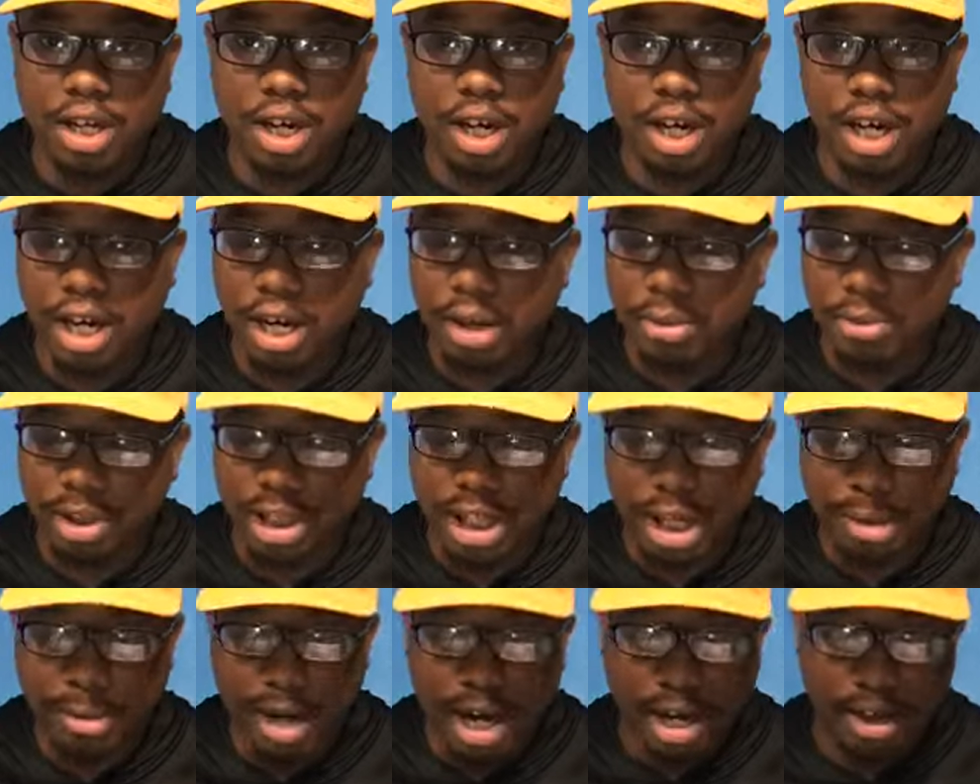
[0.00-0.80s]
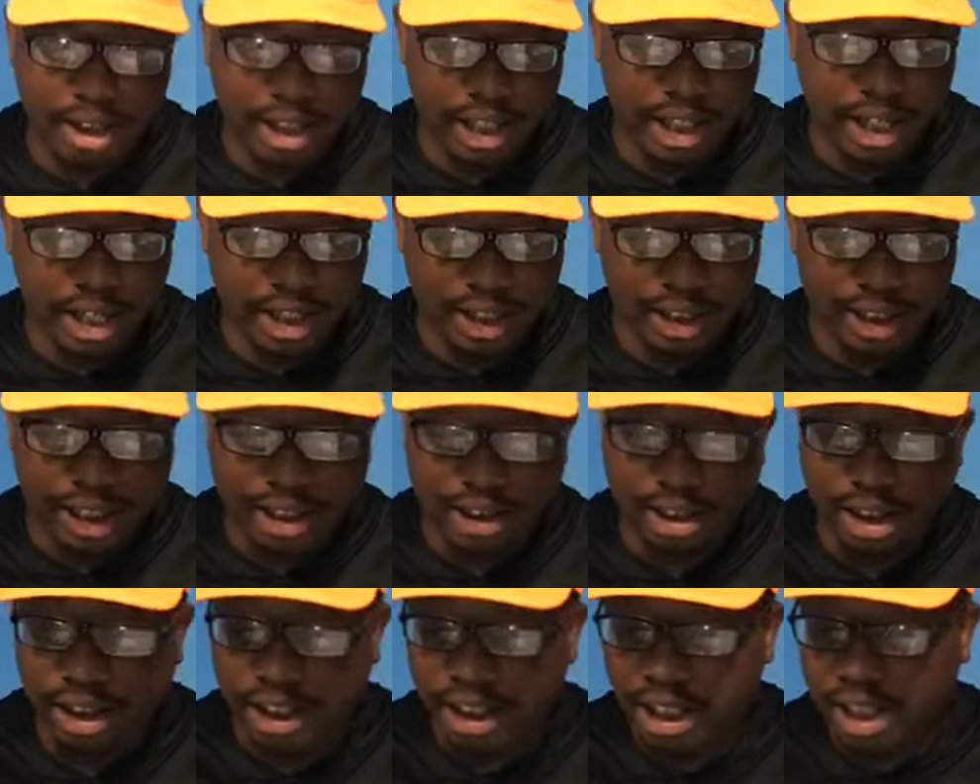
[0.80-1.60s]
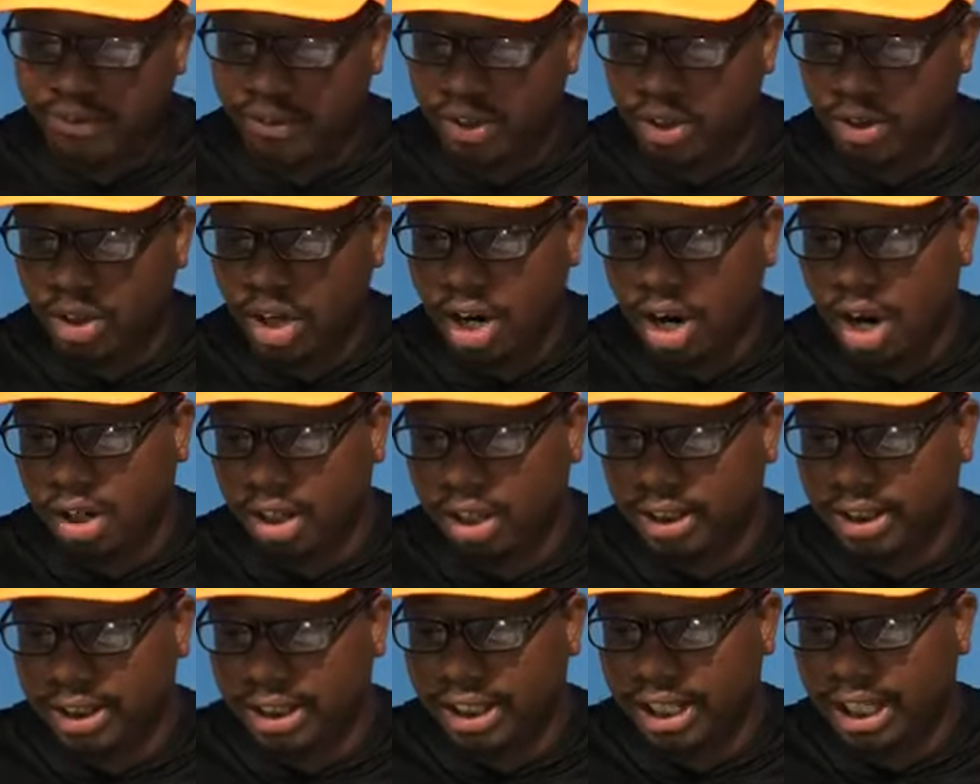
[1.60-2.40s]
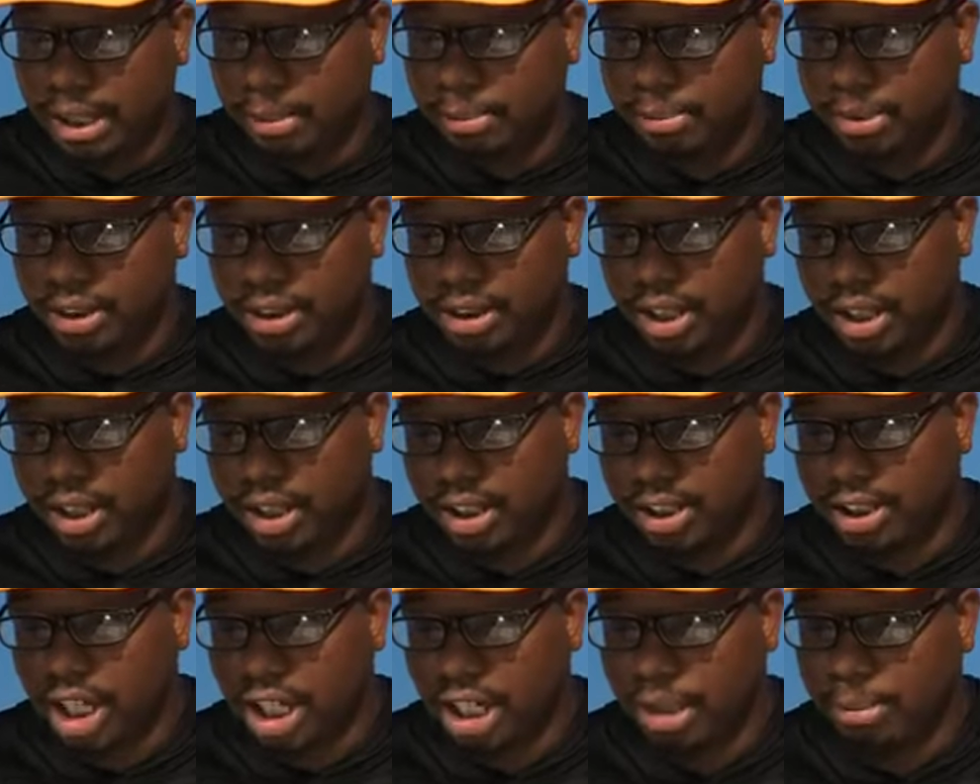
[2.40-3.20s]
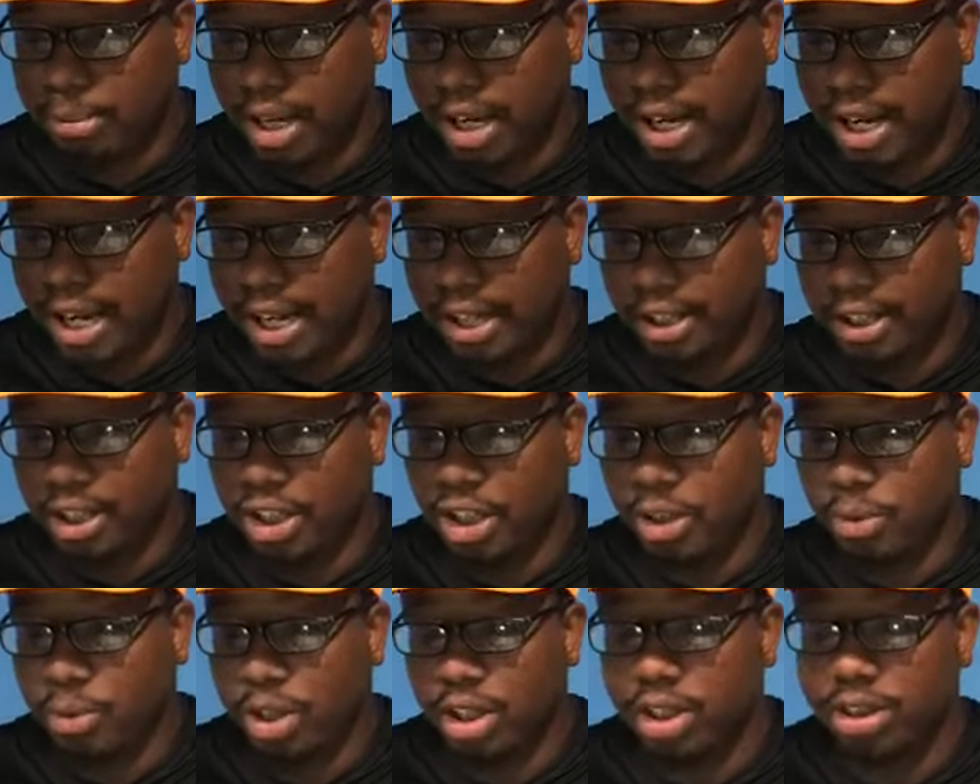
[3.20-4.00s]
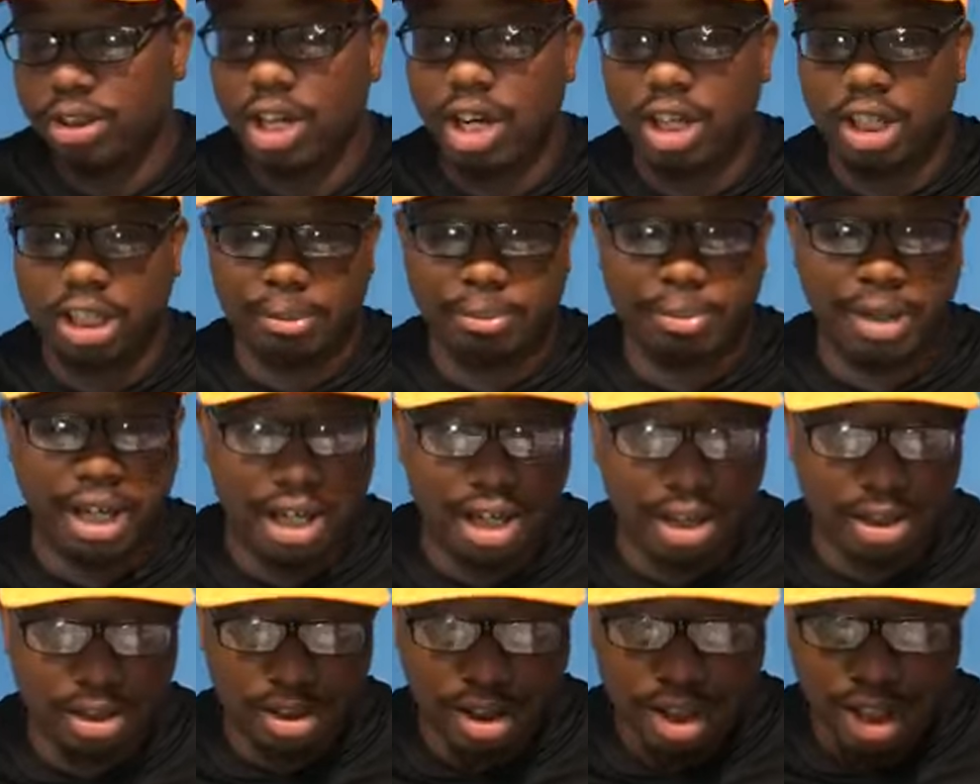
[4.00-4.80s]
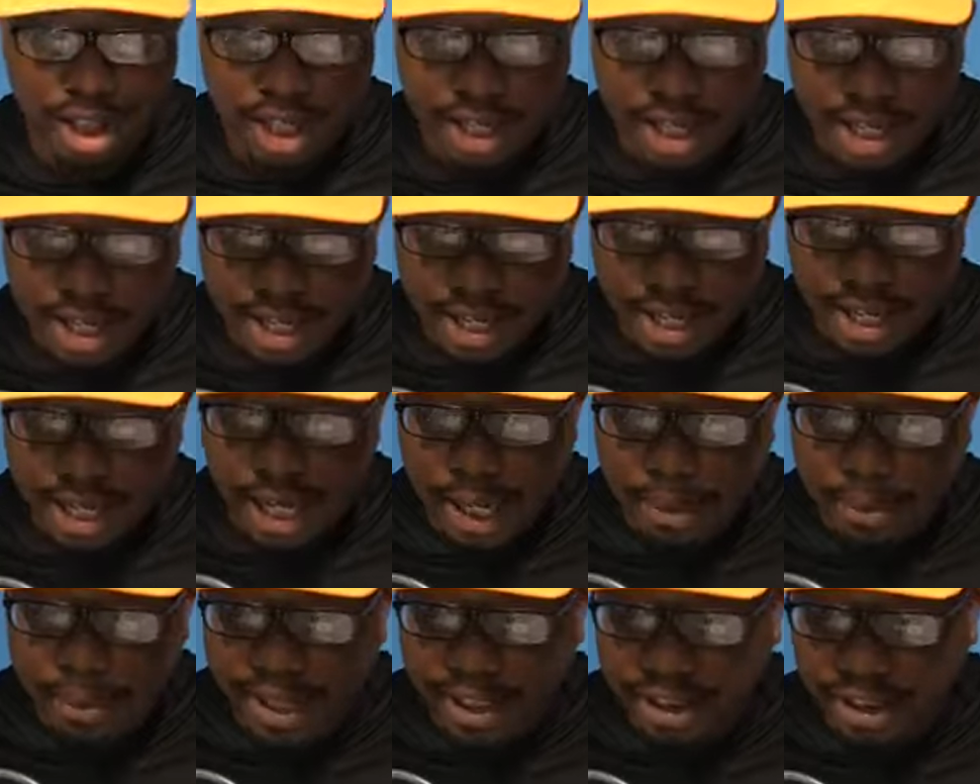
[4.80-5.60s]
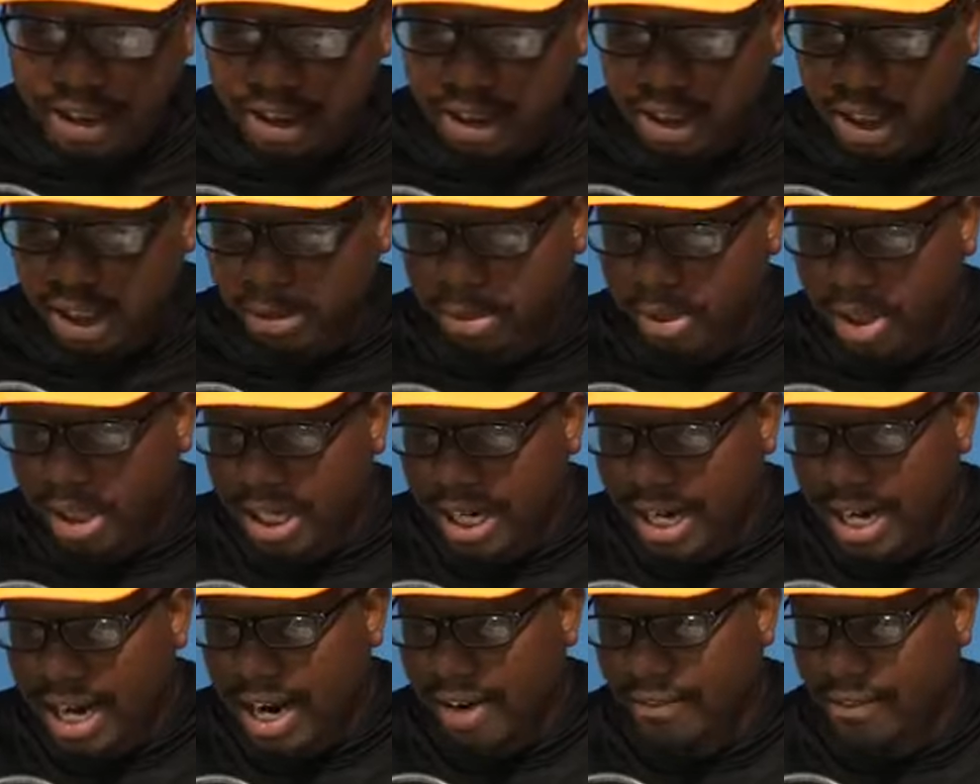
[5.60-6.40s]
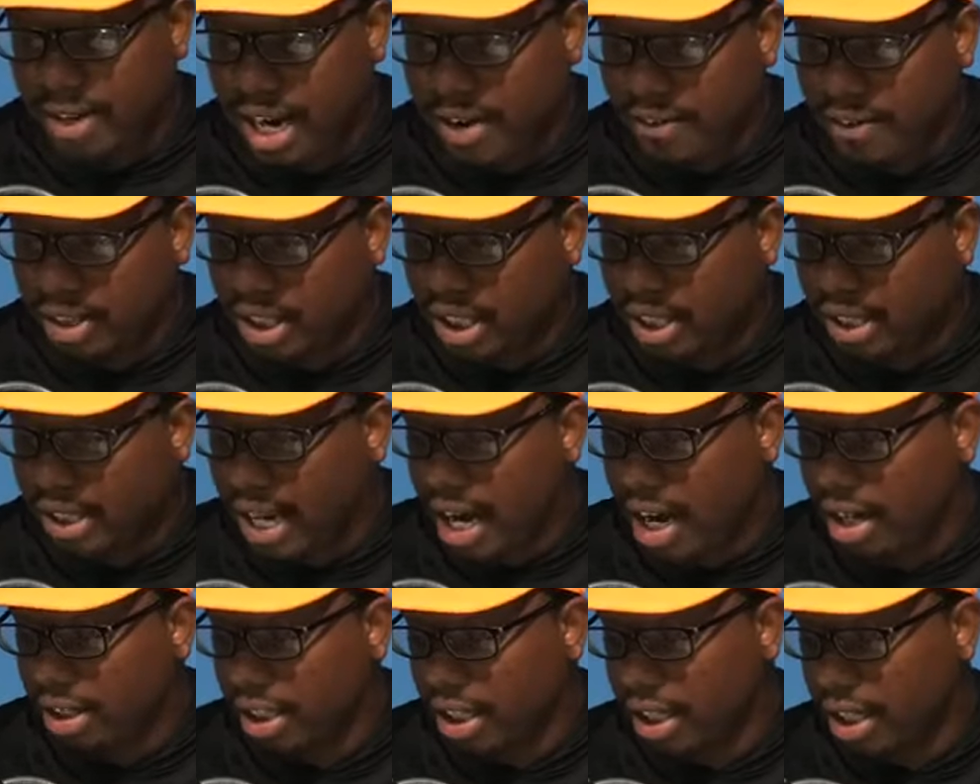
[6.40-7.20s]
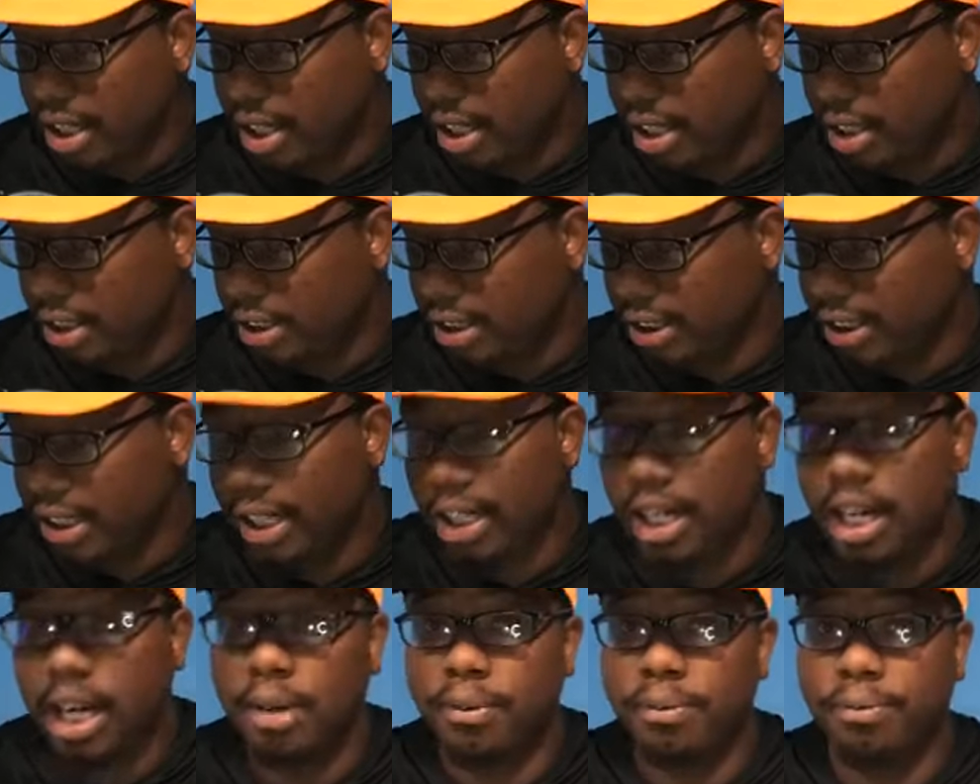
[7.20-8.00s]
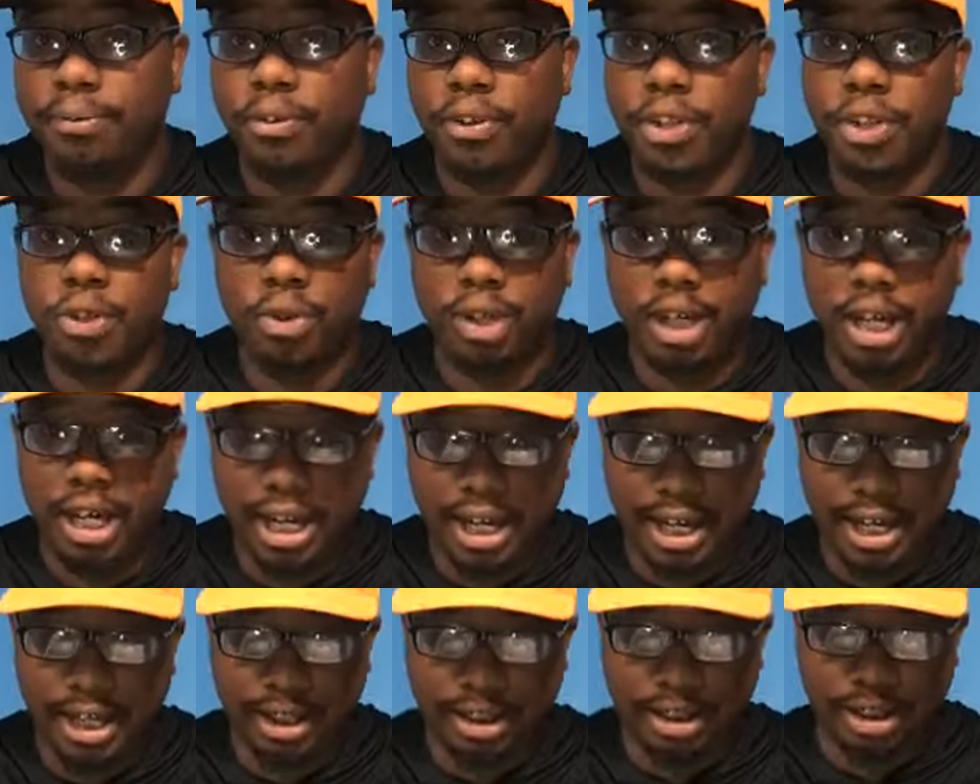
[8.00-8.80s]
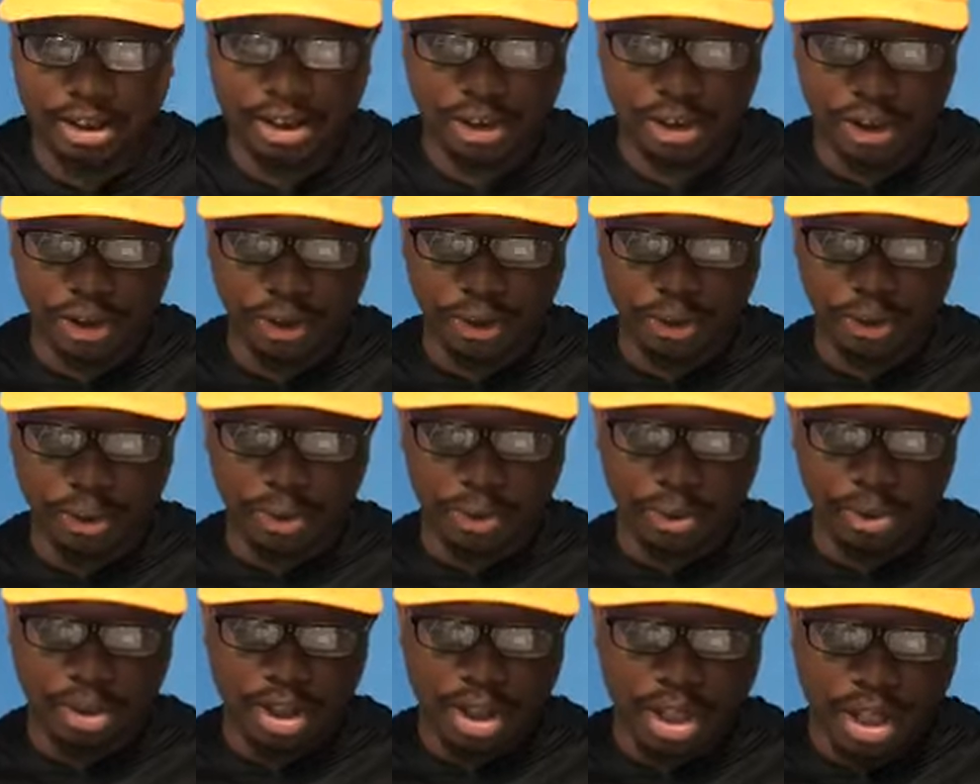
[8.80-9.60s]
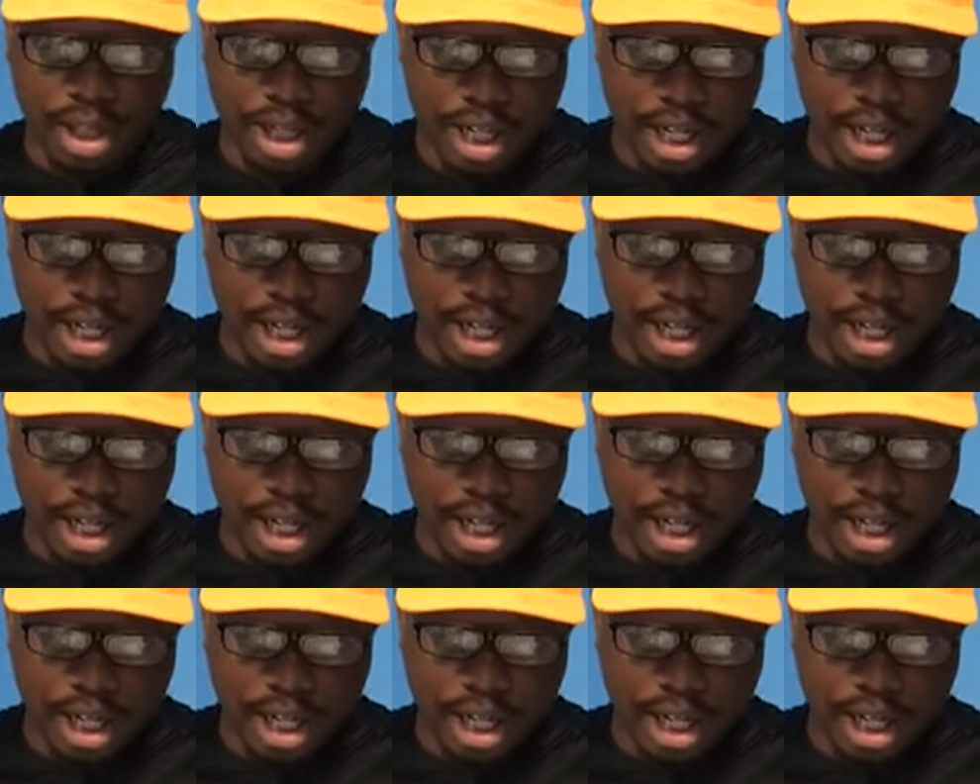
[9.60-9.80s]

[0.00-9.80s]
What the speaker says: Come out there. These guys are going to give you all the tips. They're going to talk about anything you want to talk about. And basically, we're going to have everything out there set up for you guys to